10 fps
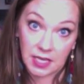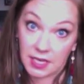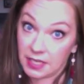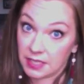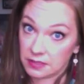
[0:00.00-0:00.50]

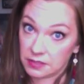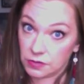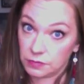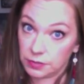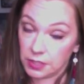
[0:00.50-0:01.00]
And I guess
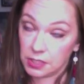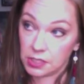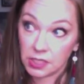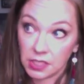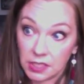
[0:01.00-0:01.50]
it's going pretty
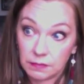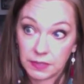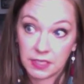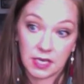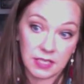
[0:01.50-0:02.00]

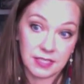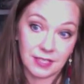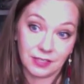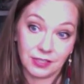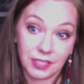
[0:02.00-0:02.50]
good
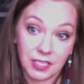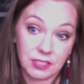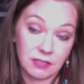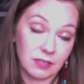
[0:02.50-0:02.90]
because they're looking